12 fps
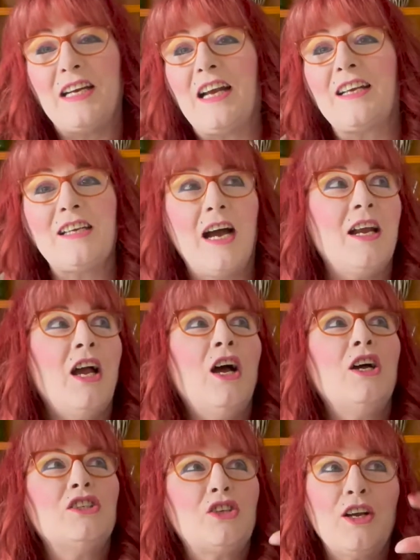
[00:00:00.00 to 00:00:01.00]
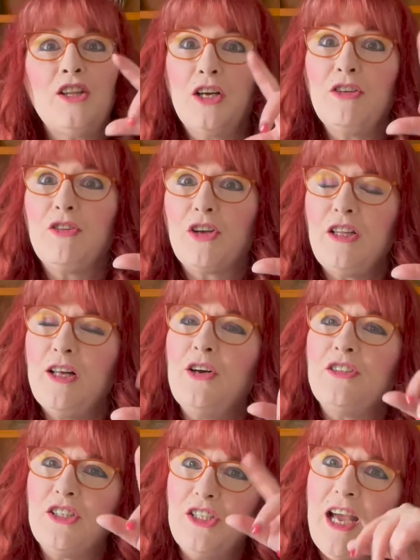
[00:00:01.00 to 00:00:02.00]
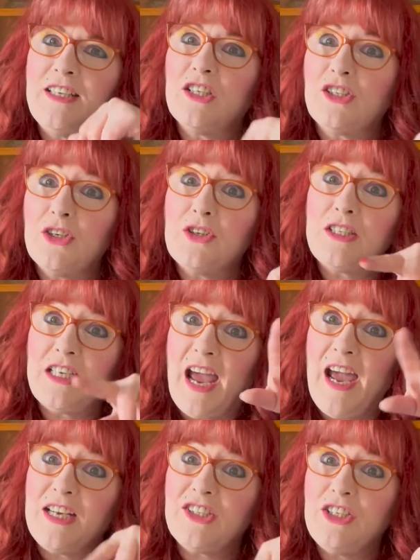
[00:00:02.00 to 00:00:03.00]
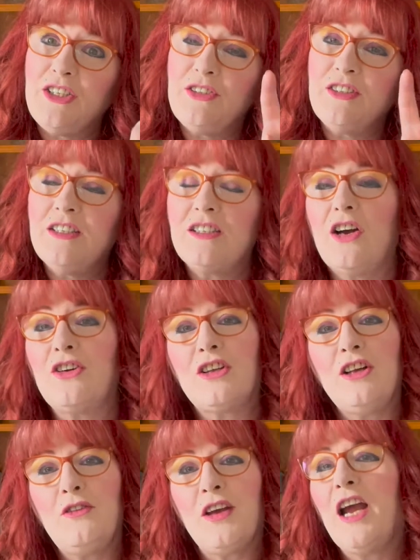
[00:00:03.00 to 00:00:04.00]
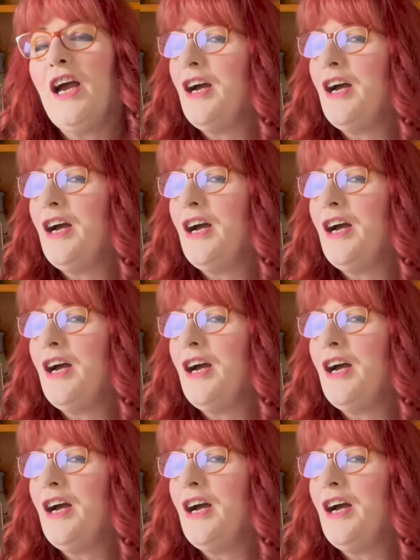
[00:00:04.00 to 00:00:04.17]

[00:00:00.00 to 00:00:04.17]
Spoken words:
because I started looking through the clothes and she has a certain tag she uses on her clothing.